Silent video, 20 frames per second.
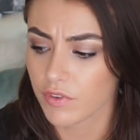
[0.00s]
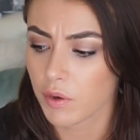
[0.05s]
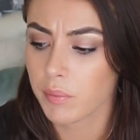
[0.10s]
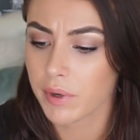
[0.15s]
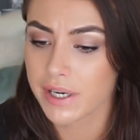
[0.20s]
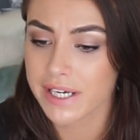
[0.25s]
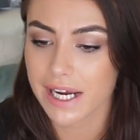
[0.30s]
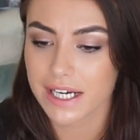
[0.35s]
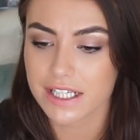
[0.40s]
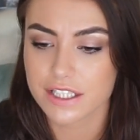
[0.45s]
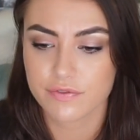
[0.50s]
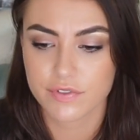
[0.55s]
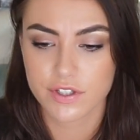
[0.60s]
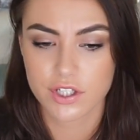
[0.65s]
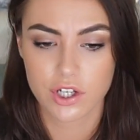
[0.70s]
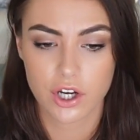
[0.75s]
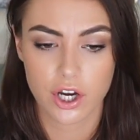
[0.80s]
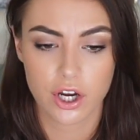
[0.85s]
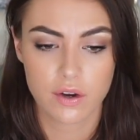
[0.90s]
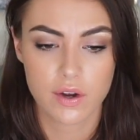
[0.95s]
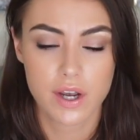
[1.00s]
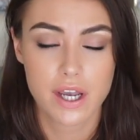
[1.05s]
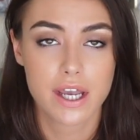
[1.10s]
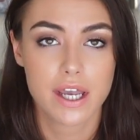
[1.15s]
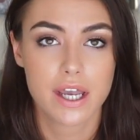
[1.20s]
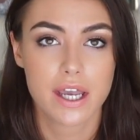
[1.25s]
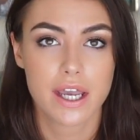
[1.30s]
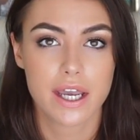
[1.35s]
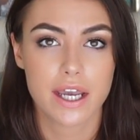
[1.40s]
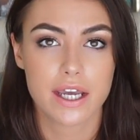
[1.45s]
My next video
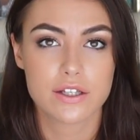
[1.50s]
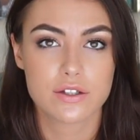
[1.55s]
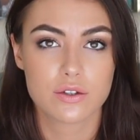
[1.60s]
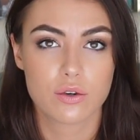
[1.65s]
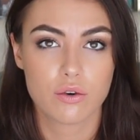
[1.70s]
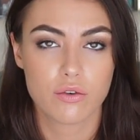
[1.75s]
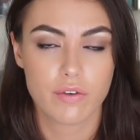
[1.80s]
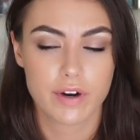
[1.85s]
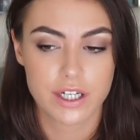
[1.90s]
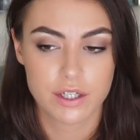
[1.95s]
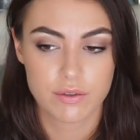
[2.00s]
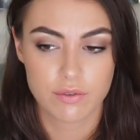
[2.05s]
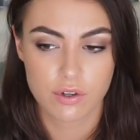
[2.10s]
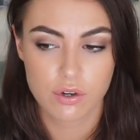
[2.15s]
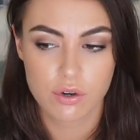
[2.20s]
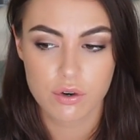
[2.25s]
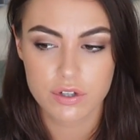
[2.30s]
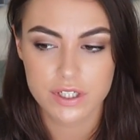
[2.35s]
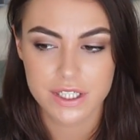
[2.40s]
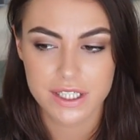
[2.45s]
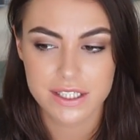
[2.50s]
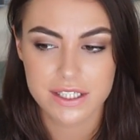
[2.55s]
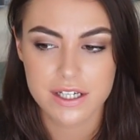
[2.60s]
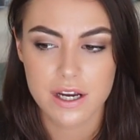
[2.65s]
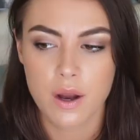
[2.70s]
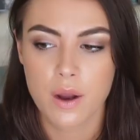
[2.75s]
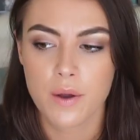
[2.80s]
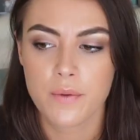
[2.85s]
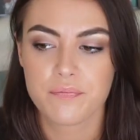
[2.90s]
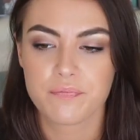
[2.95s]
is already recorded
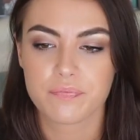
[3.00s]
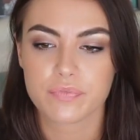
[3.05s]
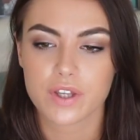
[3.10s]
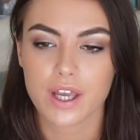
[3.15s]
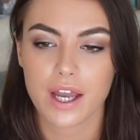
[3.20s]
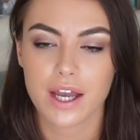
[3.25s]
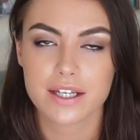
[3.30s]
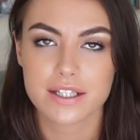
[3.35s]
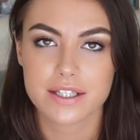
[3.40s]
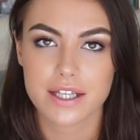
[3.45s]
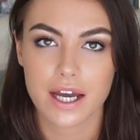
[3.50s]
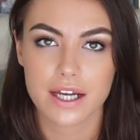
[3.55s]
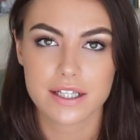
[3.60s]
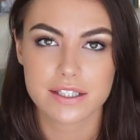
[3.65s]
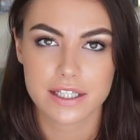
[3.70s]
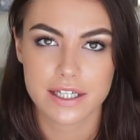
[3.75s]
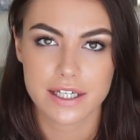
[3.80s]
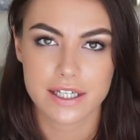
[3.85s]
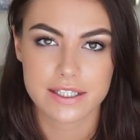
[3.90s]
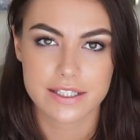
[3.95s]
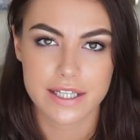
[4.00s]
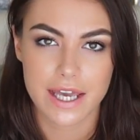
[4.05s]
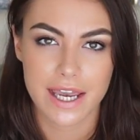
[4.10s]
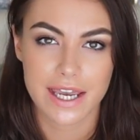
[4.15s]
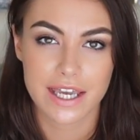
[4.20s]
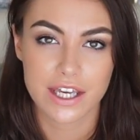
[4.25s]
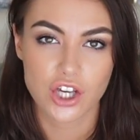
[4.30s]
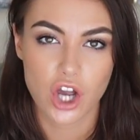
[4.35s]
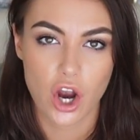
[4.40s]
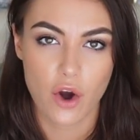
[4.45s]
and that is
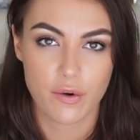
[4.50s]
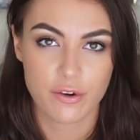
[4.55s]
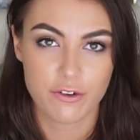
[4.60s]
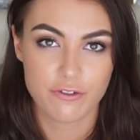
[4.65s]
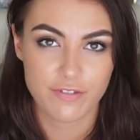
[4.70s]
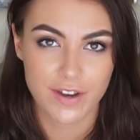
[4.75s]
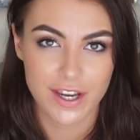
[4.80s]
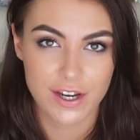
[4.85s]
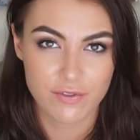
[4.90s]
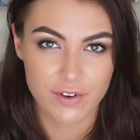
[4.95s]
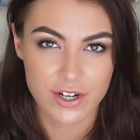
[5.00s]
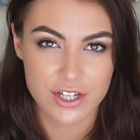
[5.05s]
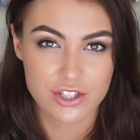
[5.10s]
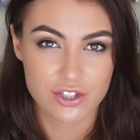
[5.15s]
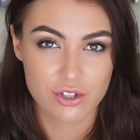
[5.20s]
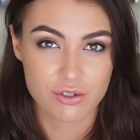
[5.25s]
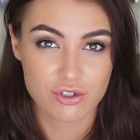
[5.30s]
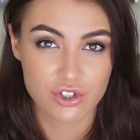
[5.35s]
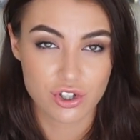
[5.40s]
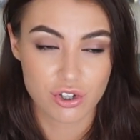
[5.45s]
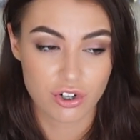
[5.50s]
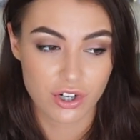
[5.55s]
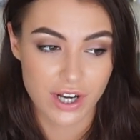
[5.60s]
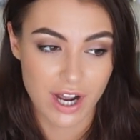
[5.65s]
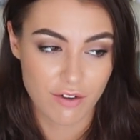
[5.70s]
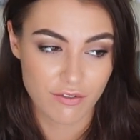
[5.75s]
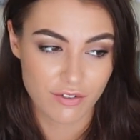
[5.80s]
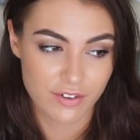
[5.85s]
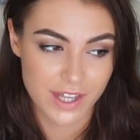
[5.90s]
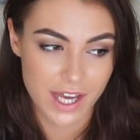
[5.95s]
a current favourite, so do
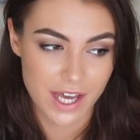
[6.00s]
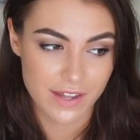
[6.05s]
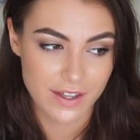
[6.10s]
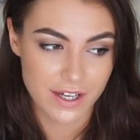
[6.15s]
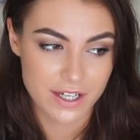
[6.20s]
look out for that.